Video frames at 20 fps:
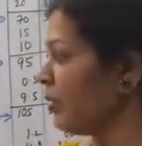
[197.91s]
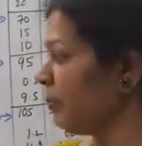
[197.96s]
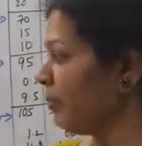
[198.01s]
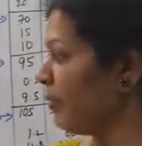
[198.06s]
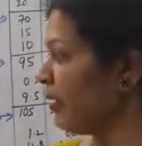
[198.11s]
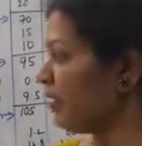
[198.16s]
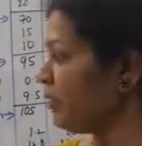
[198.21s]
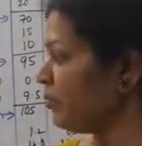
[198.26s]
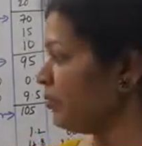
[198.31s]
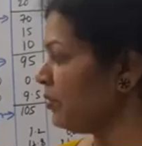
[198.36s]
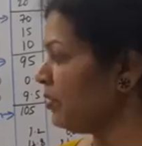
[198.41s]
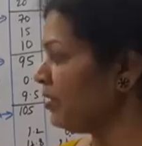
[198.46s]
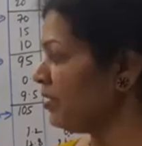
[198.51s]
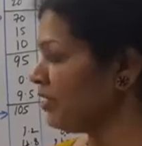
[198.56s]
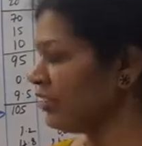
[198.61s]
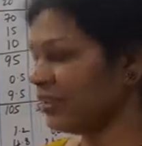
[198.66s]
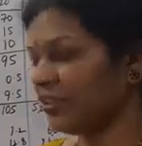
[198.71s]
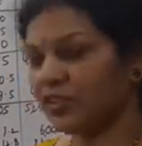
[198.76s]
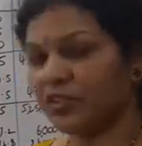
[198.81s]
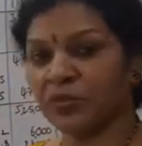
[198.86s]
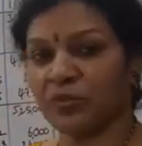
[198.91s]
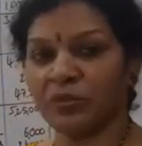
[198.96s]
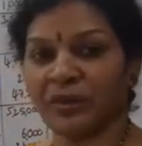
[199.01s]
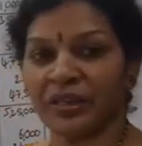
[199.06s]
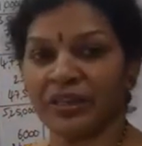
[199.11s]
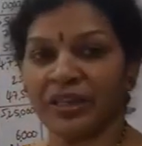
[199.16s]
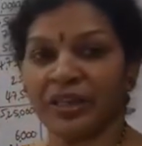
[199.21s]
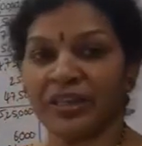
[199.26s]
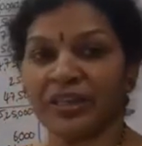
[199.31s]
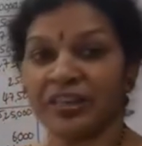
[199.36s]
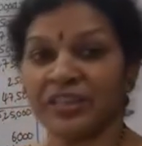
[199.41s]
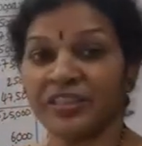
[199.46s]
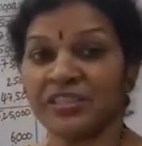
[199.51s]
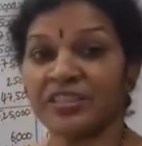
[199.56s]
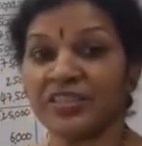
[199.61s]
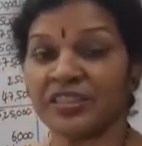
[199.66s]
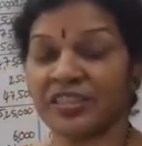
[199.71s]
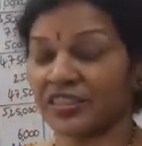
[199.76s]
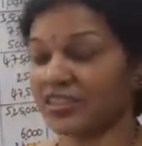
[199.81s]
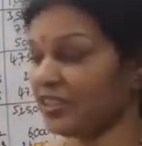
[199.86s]
Per unit it is
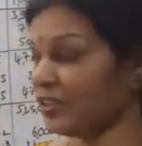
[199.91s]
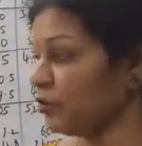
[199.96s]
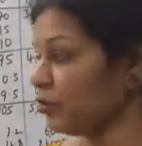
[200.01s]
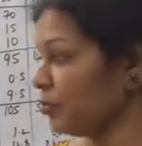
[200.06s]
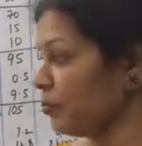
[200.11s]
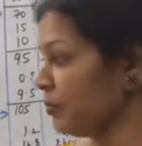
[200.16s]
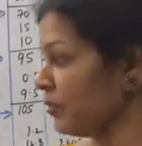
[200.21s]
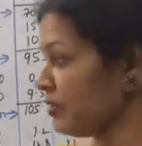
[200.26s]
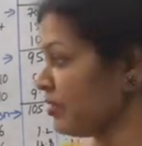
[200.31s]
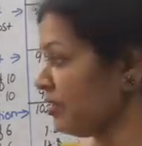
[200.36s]
116 rupees.